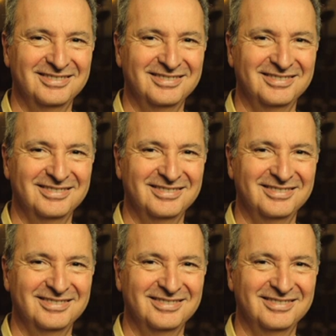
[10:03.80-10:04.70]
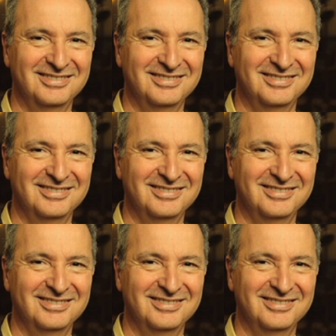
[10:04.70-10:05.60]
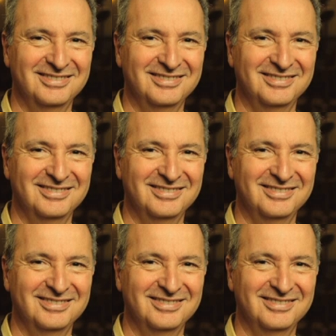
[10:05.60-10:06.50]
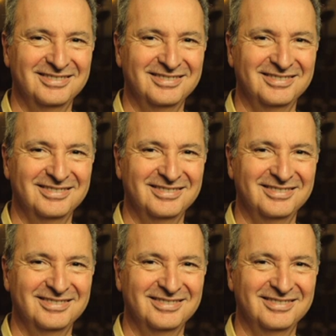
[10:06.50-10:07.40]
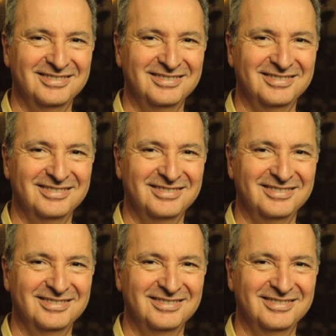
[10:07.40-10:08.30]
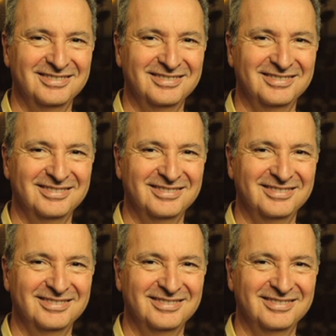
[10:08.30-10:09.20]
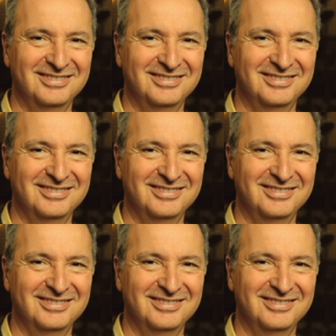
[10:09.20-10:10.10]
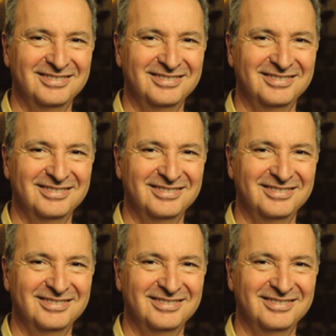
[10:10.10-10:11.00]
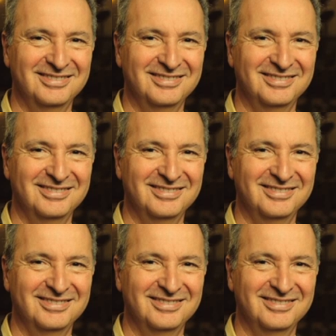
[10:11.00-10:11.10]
This is a still picture; no speech is visible.